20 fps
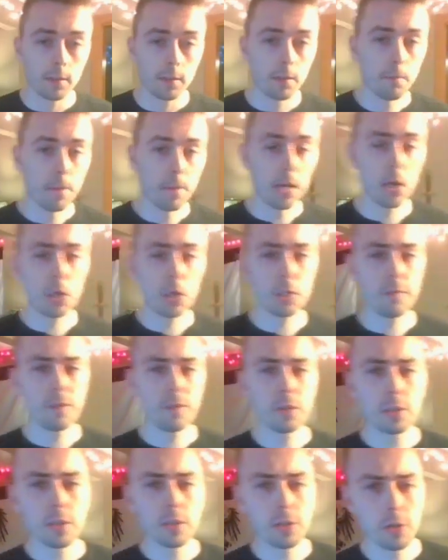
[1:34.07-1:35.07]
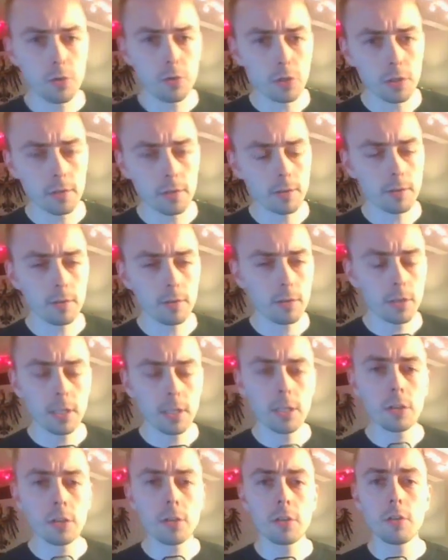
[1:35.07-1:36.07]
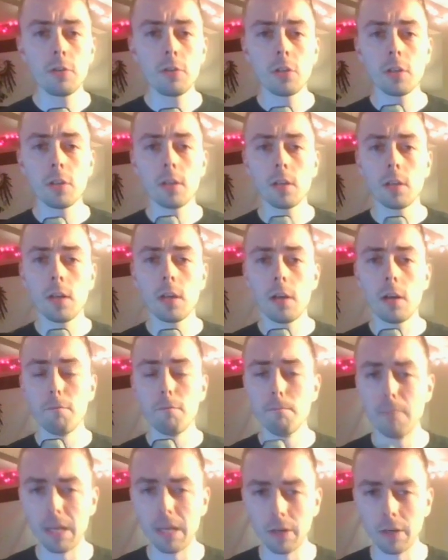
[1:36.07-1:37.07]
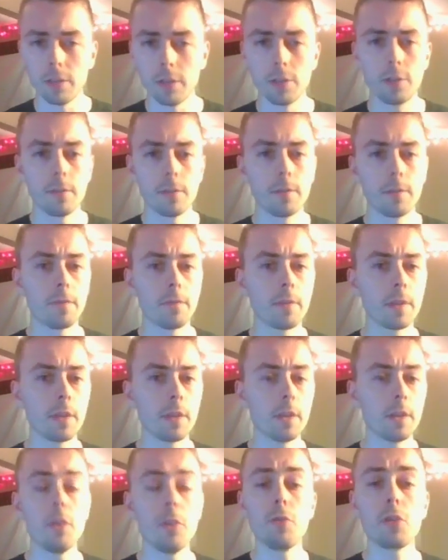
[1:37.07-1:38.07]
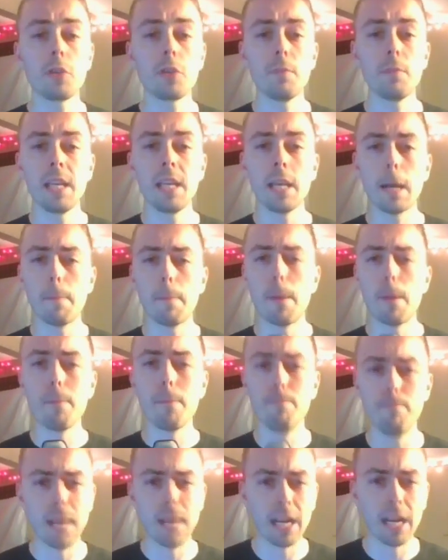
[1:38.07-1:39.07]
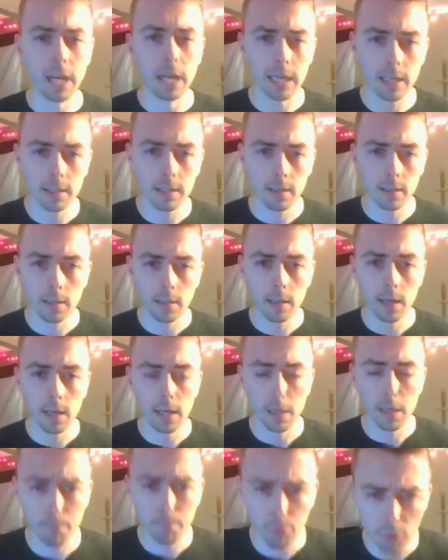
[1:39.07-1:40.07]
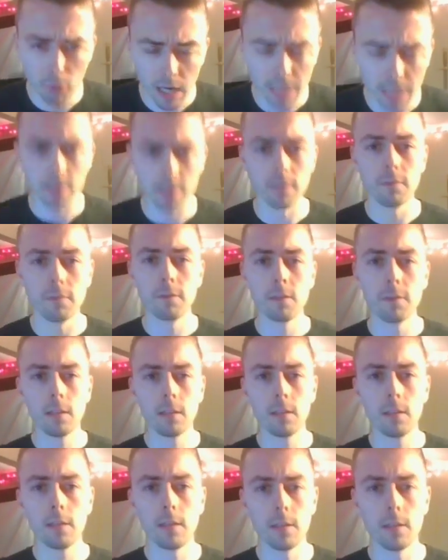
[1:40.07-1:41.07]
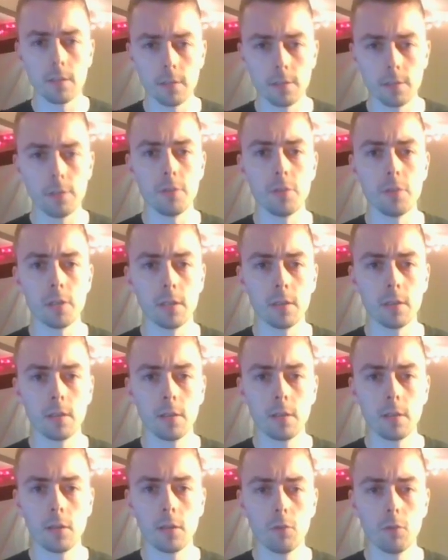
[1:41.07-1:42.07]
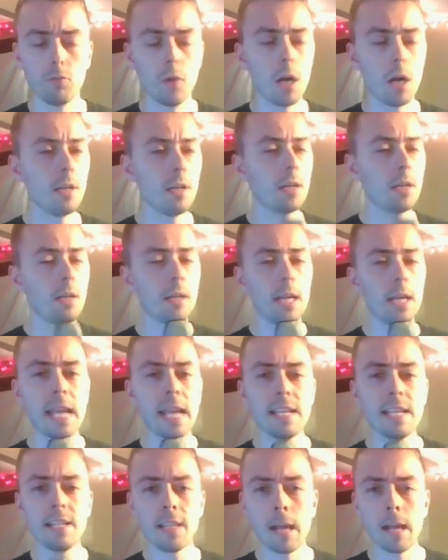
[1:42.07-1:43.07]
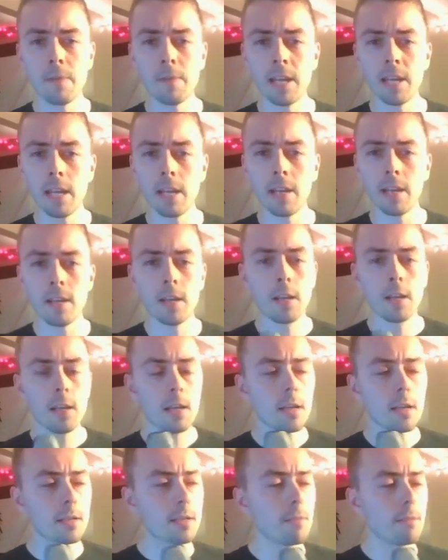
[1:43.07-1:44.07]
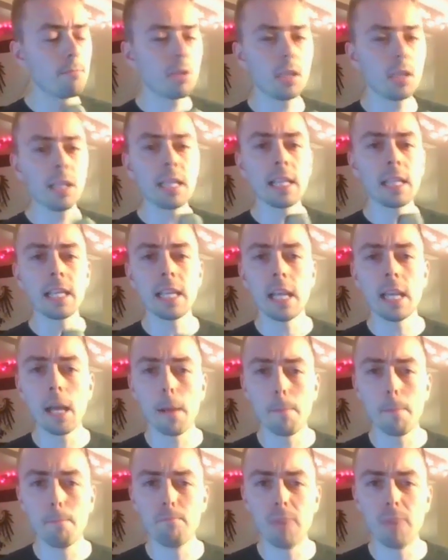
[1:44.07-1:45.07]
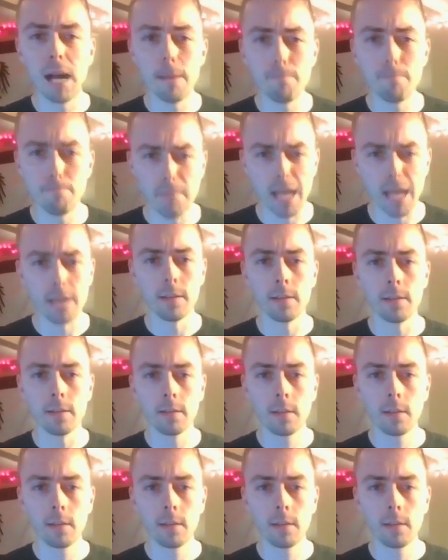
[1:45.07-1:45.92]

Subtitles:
The marriage of institution, the institution of marriage used to be a barbaric and oppressive institution run and dominated completely by men.